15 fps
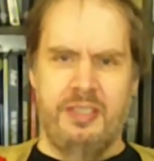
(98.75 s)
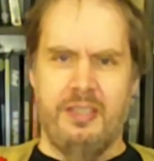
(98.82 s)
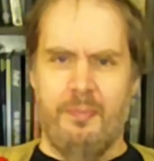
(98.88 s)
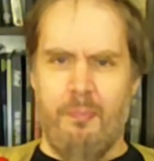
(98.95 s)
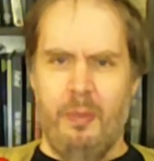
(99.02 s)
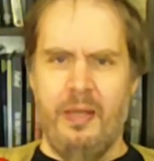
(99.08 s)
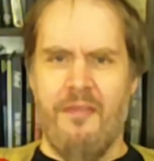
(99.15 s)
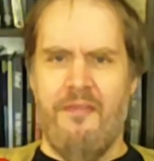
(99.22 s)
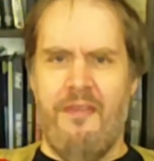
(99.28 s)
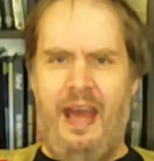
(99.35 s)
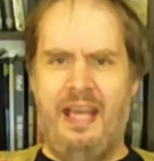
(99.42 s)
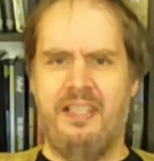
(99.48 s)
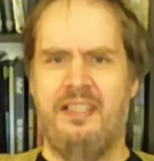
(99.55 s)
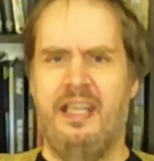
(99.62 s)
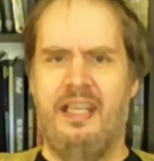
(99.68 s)
It's a pretty
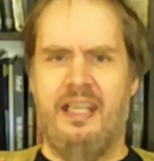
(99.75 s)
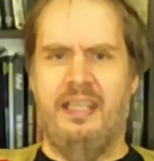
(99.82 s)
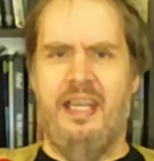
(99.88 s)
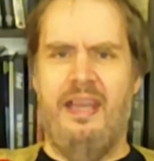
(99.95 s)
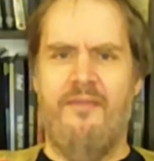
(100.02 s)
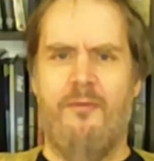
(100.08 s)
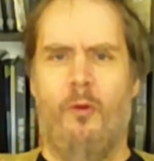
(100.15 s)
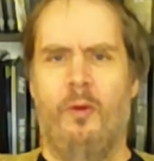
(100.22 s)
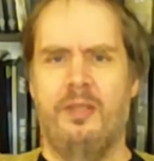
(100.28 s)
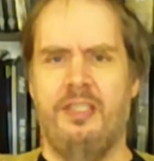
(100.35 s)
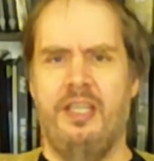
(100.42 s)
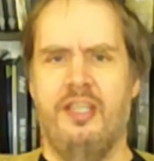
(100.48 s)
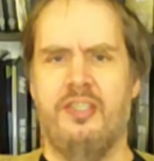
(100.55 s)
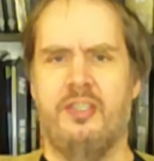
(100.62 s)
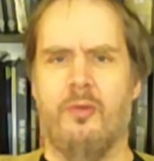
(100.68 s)
fascinating game for
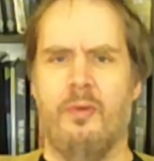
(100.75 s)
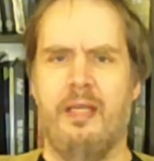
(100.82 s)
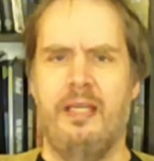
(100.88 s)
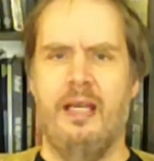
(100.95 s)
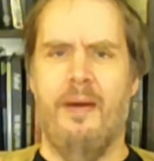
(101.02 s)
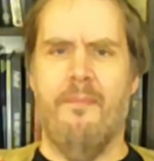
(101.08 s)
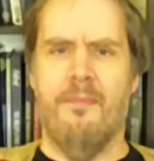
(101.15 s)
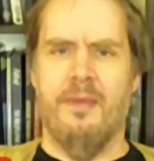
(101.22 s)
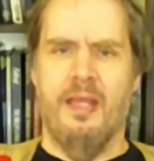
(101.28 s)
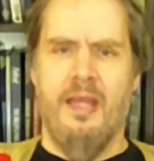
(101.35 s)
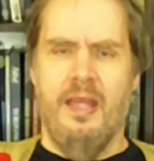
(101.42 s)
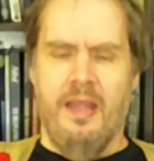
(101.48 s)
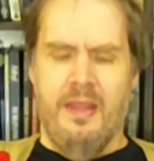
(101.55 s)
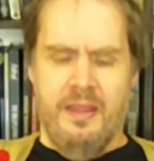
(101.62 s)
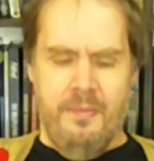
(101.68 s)
its history. Um,
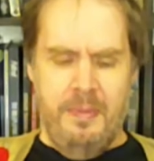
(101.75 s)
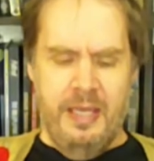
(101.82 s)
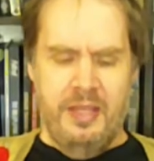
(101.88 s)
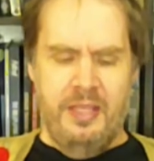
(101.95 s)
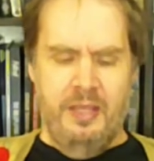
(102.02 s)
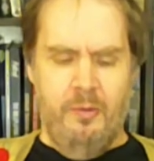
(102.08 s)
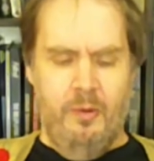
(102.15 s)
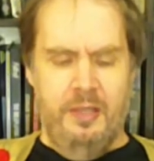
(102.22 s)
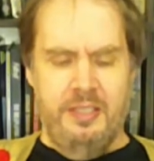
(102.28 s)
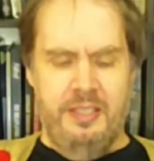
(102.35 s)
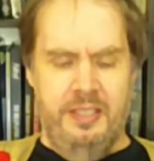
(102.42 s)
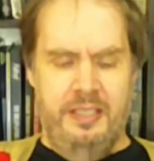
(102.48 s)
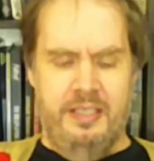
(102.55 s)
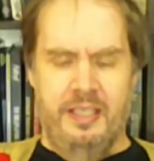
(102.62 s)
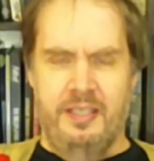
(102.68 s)
the big thing was
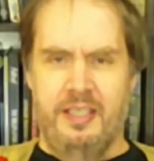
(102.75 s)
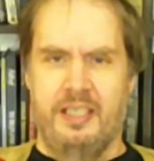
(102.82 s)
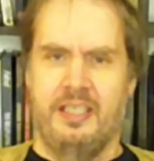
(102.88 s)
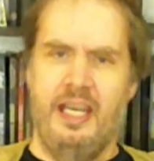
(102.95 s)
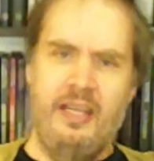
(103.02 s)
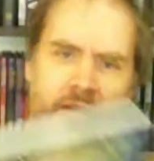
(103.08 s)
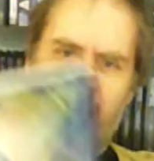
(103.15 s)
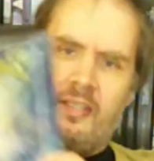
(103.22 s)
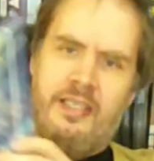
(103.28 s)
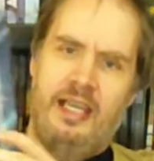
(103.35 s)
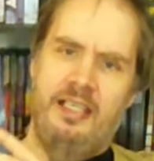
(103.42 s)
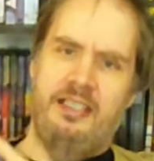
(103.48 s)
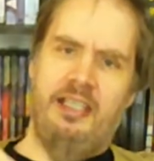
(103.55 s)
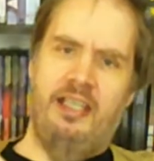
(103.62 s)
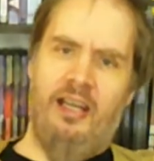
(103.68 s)
that uh, the designer,
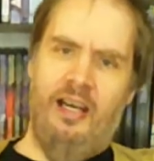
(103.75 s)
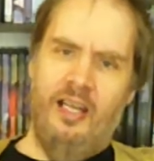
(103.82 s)
Ken St.